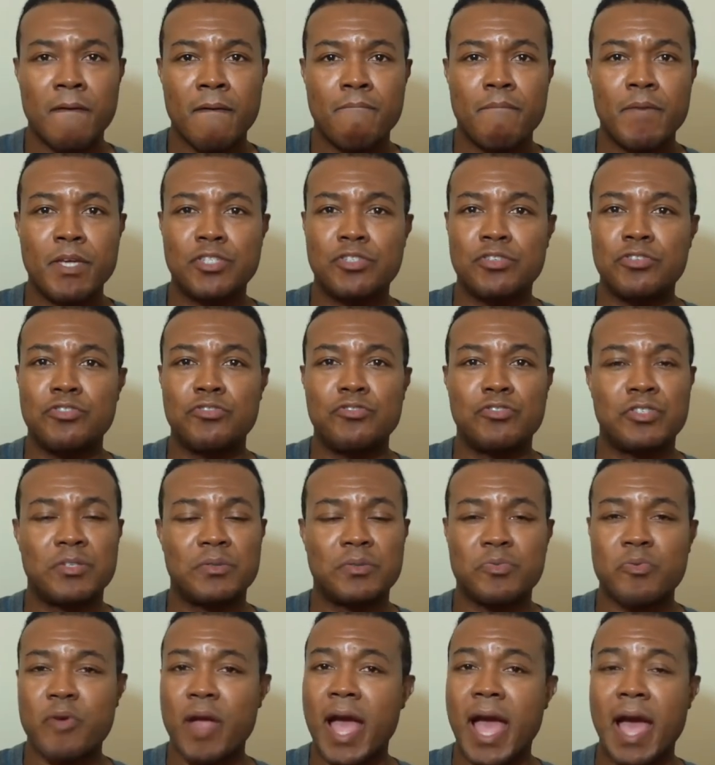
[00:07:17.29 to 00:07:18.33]
Make sure you
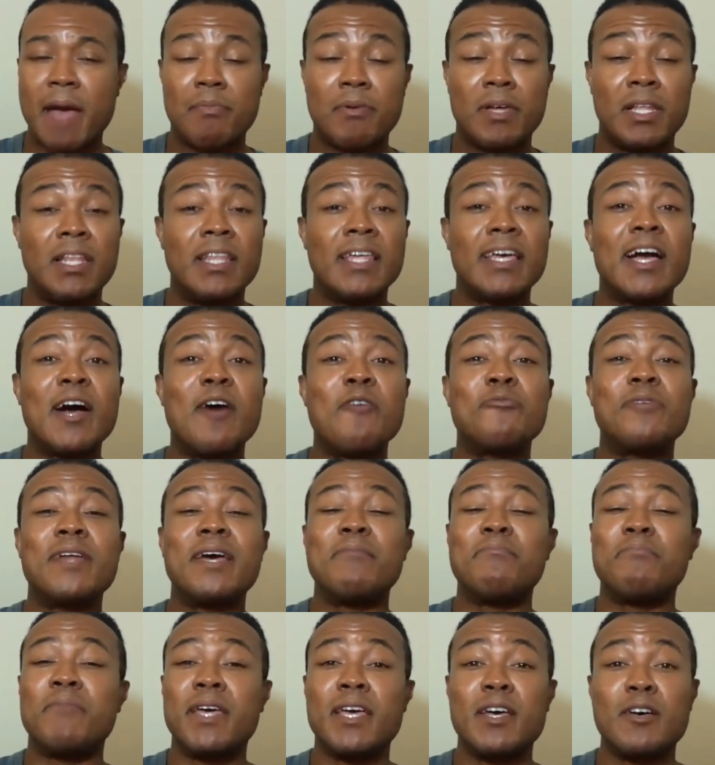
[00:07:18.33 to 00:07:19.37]
subscribe, click on
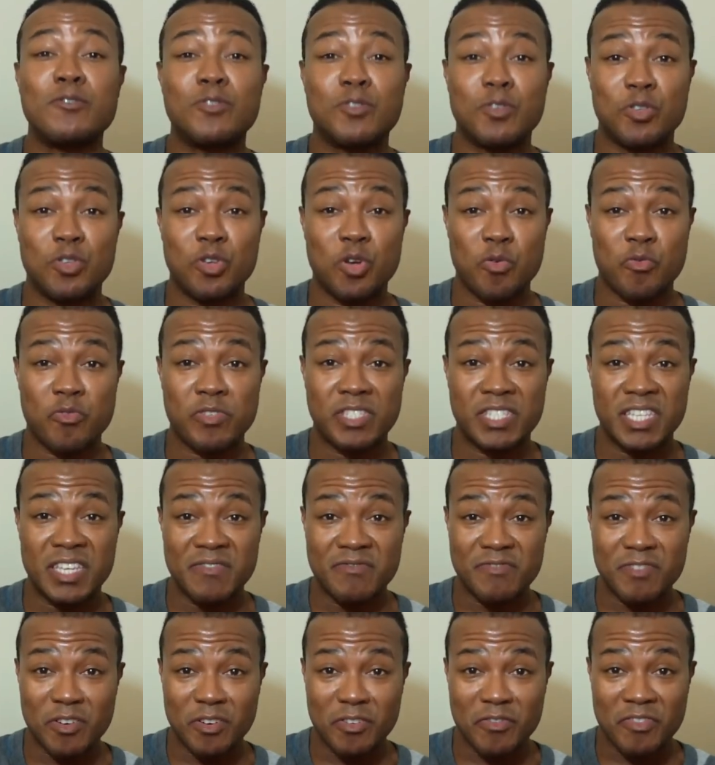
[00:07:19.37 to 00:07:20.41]
that bell so you can receive
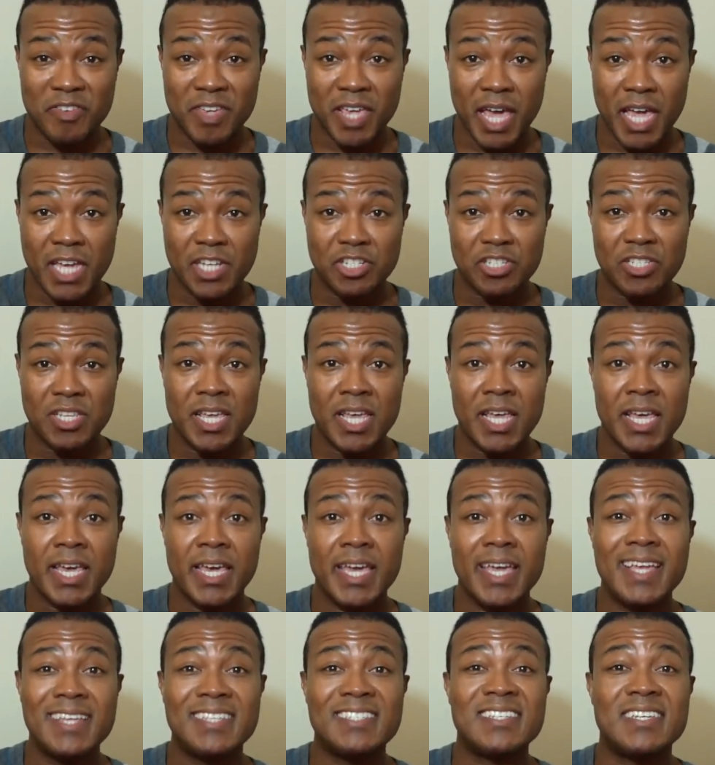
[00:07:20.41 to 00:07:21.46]
notification
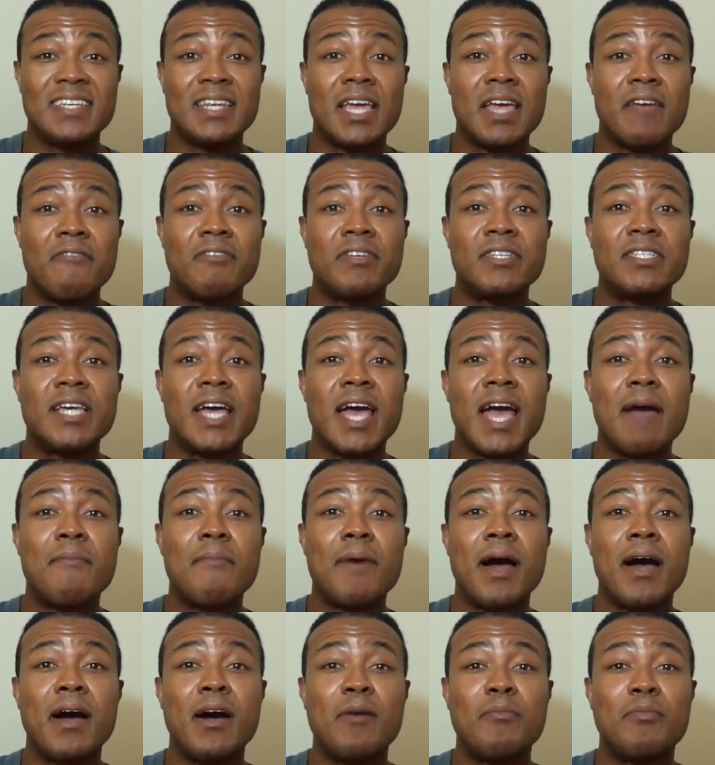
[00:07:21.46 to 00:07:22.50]
each and every time
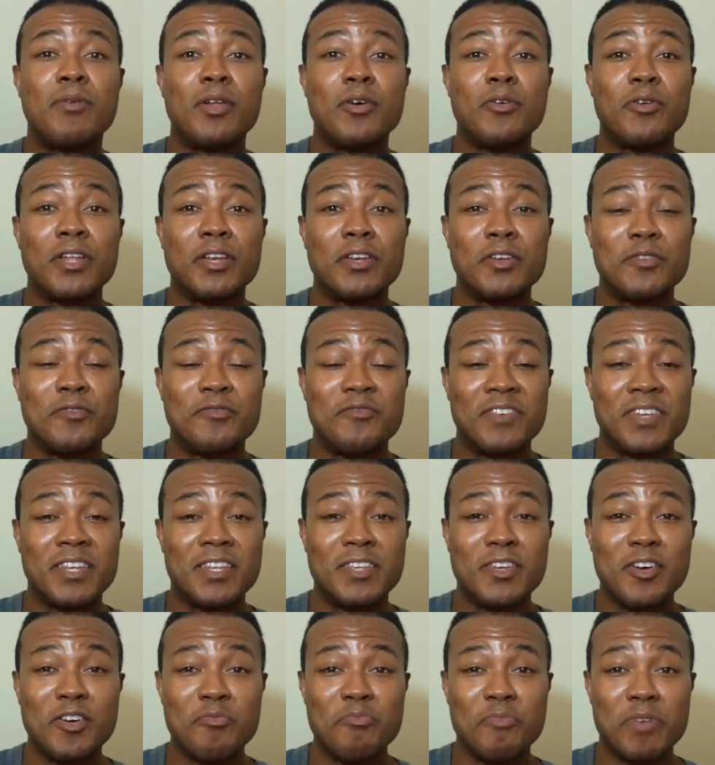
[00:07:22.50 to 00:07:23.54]
I upload a new video.